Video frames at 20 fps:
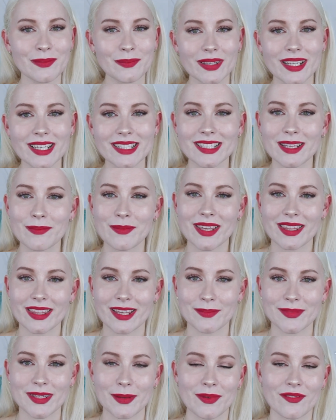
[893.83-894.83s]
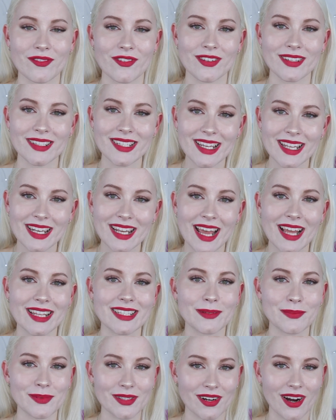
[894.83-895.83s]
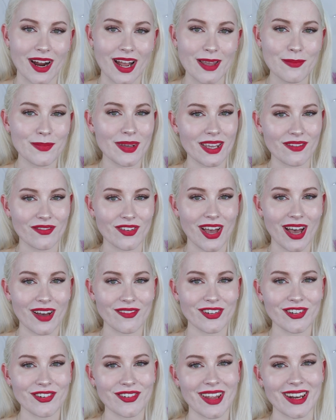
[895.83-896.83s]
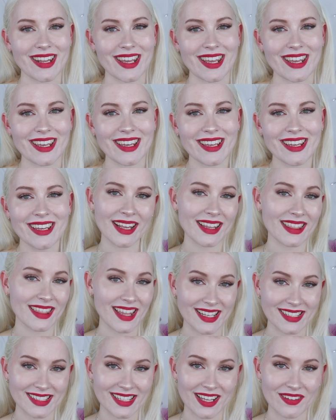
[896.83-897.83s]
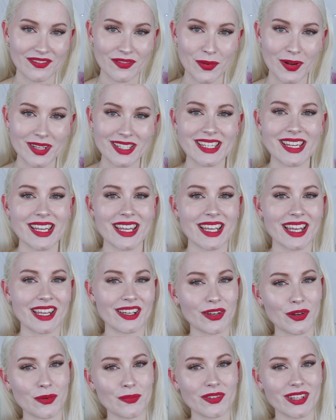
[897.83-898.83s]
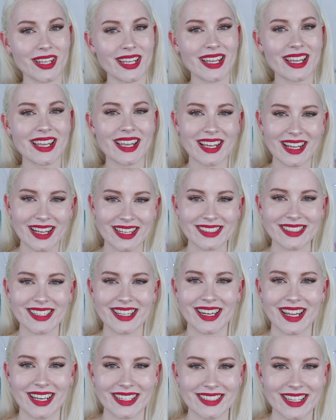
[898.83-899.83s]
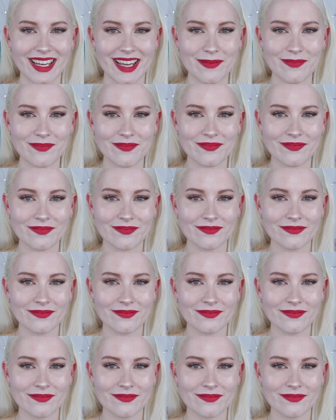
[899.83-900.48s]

Please give me a thumbs up if you did, and subscribe if you haven't already. Thanks again for watching, and hopefully I'll see you next time.